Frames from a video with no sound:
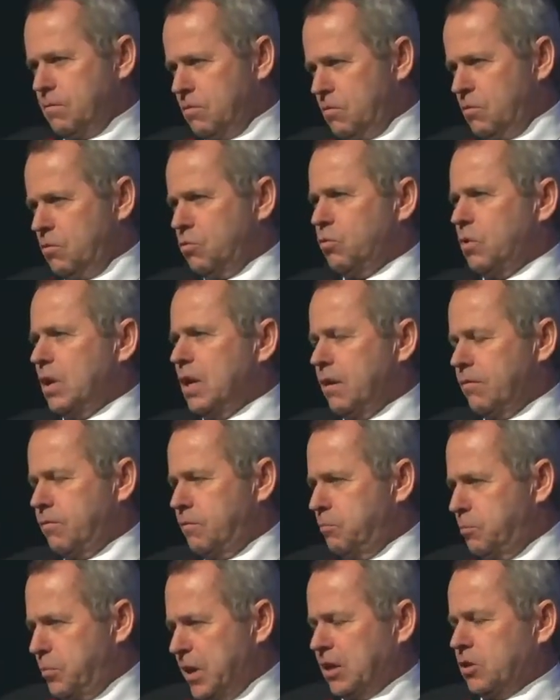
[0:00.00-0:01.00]
will
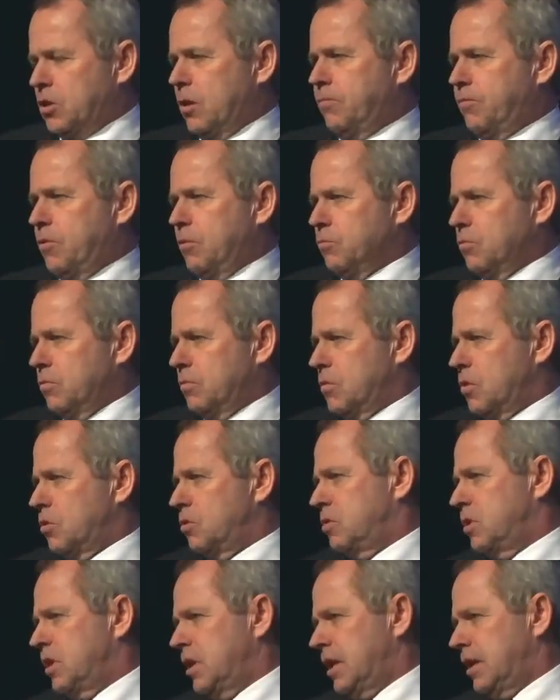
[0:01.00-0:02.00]
have picked up from
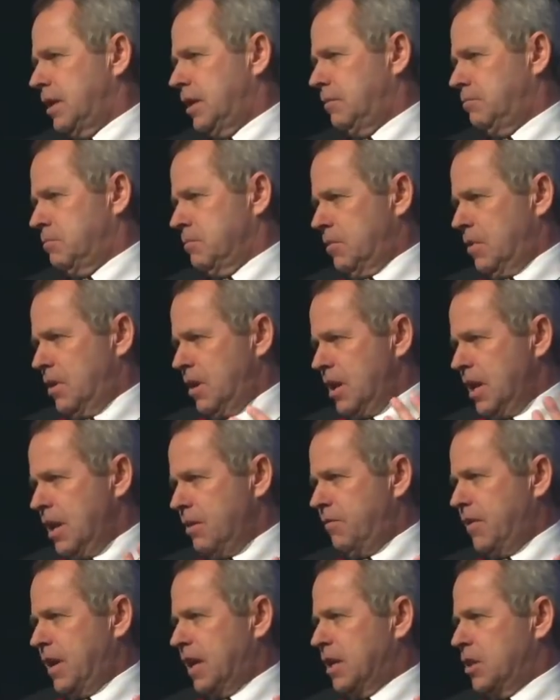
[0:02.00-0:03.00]
the
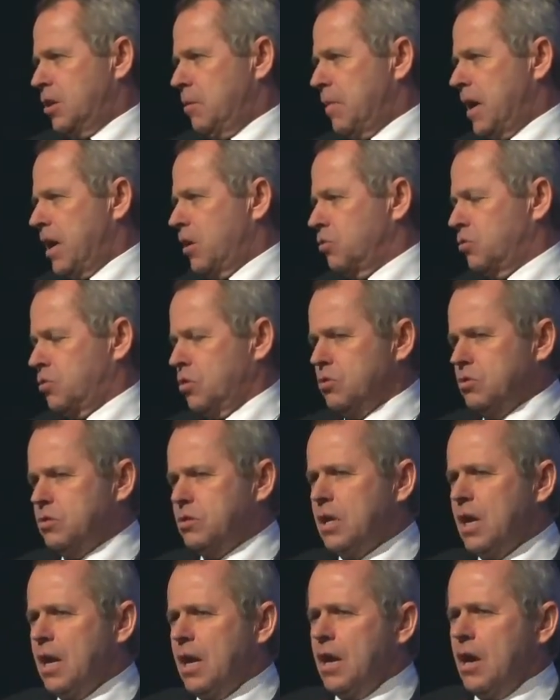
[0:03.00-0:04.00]
living in the mountains
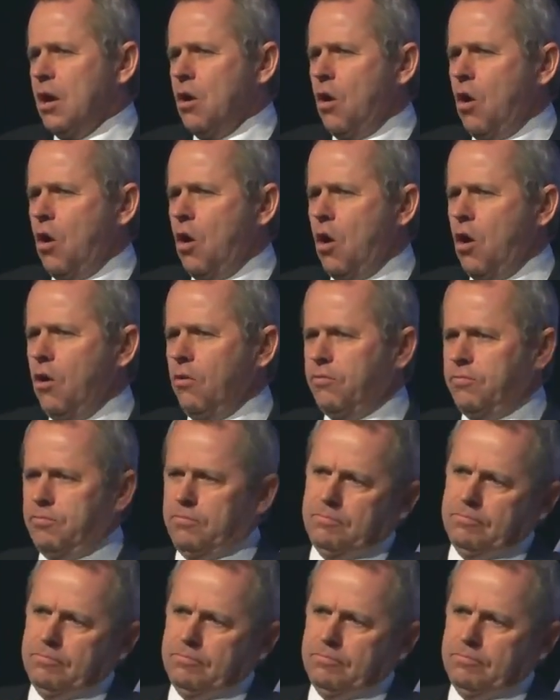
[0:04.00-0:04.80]
of